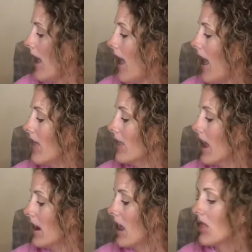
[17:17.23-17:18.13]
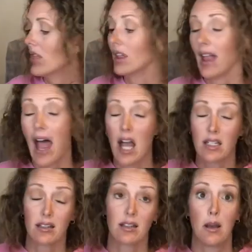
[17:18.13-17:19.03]
And then the
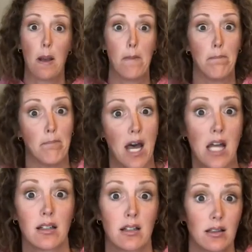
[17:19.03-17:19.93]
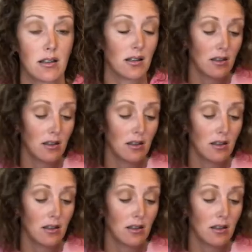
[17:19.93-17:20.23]
last must